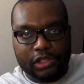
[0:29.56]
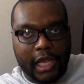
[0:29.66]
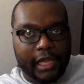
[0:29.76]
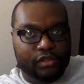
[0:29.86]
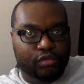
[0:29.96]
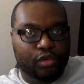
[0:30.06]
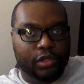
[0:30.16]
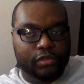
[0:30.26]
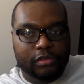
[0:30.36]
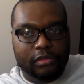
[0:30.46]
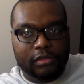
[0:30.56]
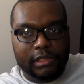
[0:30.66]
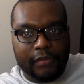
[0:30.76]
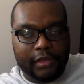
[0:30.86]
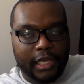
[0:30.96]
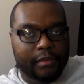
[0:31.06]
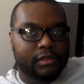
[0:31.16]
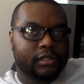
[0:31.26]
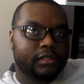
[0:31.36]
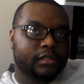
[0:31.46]
Giants-Royals, 7-game
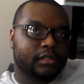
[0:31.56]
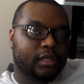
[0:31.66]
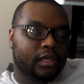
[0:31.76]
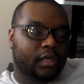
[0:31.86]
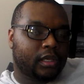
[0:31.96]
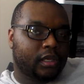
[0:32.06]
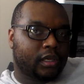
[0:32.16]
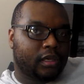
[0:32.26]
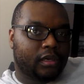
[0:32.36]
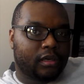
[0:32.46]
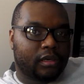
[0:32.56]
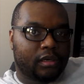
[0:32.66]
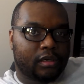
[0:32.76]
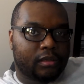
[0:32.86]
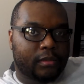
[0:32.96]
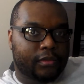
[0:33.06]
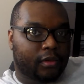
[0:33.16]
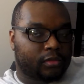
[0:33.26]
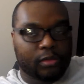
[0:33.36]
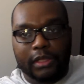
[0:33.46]
series. I
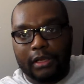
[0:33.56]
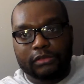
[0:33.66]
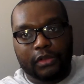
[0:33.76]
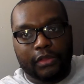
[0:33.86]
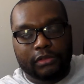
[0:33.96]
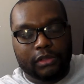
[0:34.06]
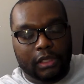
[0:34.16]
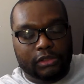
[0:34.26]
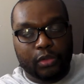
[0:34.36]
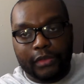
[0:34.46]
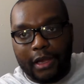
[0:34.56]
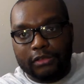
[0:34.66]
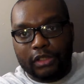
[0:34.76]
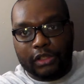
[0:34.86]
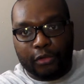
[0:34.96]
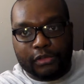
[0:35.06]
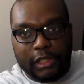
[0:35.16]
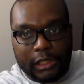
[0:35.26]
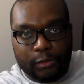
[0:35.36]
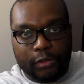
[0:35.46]
thought
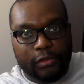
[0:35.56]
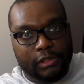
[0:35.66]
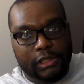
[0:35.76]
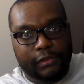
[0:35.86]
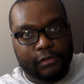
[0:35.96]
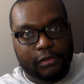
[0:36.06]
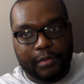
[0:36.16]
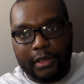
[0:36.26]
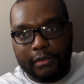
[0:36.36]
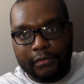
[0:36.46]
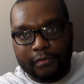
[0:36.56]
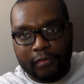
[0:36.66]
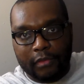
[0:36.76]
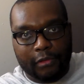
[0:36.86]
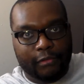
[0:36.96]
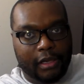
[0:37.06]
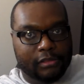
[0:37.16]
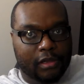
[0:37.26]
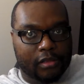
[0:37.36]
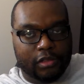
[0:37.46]
2013 World Series was better.
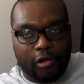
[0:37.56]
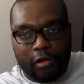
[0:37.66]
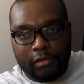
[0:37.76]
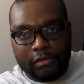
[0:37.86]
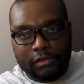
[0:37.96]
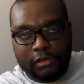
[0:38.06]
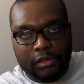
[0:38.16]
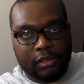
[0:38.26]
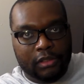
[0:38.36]
Red Sox-Cardinals,